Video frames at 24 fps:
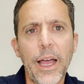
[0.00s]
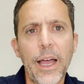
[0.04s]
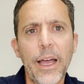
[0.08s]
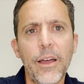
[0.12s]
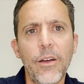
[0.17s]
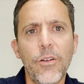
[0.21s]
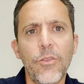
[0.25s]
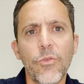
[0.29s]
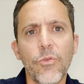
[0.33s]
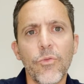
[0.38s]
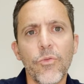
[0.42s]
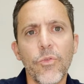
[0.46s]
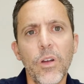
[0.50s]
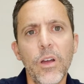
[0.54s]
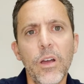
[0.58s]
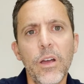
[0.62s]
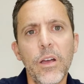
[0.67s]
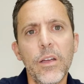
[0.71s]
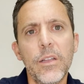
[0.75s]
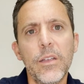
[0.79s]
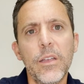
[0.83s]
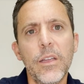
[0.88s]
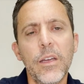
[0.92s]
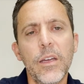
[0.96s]
I'll
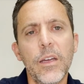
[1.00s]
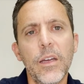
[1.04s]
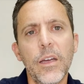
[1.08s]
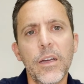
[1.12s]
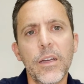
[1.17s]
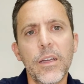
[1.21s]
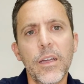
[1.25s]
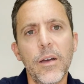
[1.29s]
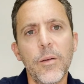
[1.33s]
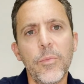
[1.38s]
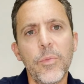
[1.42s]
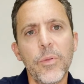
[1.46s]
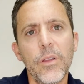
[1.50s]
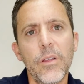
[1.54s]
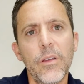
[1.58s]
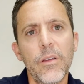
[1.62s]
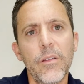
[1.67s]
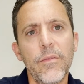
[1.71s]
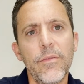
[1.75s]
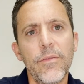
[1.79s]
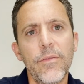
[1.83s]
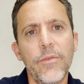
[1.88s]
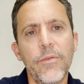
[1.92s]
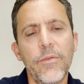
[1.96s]
run a couple
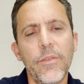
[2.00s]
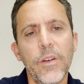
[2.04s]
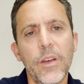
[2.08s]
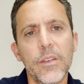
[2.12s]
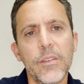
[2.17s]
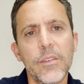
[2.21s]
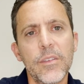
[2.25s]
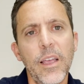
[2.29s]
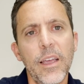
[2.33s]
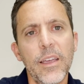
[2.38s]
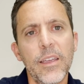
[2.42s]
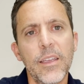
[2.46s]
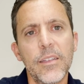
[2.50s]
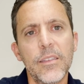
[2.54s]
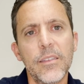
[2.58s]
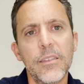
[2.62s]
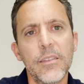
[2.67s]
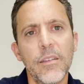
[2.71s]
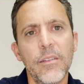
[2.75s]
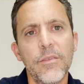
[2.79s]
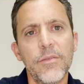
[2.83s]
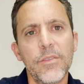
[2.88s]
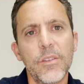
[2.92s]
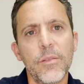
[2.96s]
of
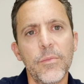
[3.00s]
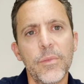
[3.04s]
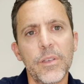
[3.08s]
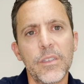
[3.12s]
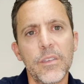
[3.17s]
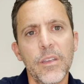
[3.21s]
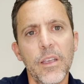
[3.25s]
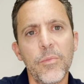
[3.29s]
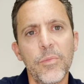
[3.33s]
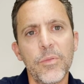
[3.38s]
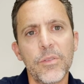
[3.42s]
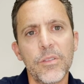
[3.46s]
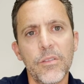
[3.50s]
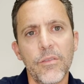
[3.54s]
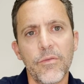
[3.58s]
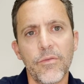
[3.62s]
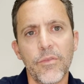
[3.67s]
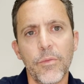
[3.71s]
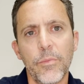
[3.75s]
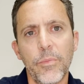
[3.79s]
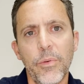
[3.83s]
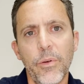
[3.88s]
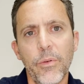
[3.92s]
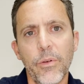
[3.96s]
seconds of some examples
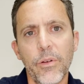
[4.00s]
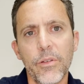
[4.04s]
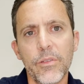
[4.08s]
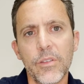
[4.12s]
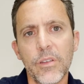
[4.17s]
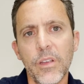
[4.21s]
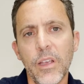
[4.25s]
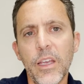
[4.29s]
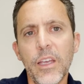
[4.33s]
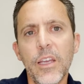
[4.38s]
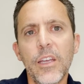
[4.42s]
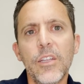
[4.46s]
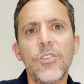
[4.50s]
of reports,